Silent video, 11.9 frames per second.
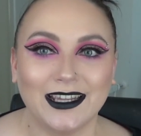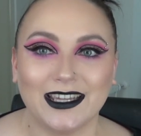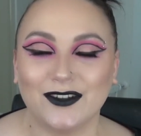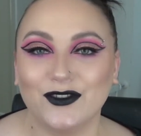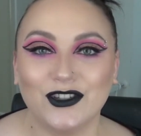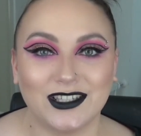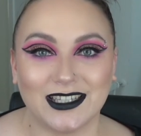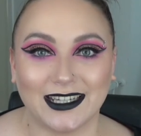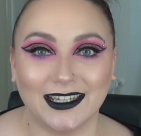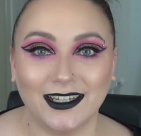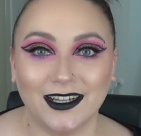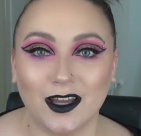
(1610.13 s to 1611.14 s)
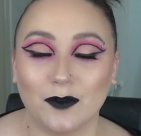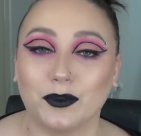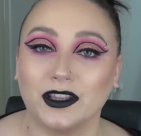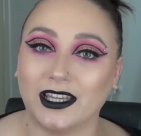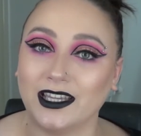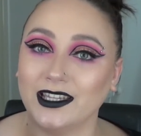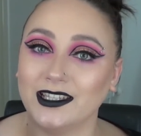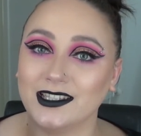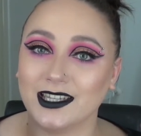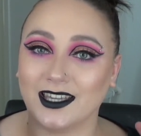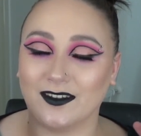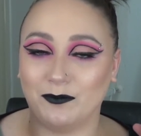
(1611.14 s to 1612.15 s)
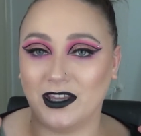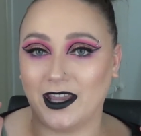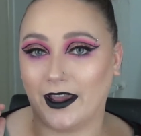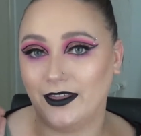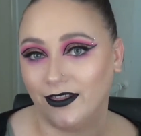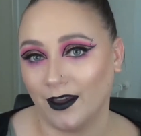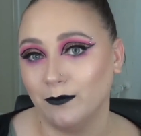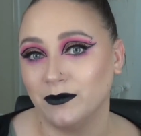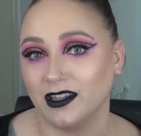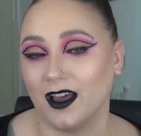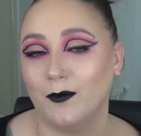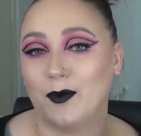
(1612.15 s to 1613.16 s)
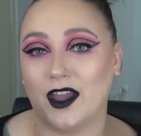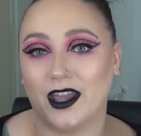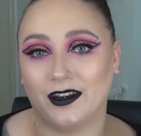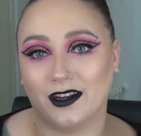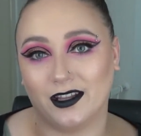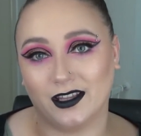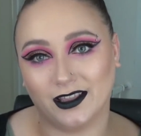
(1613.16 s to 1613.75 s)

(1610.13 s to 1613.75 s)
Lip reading: If you did, please give me a thumbs up and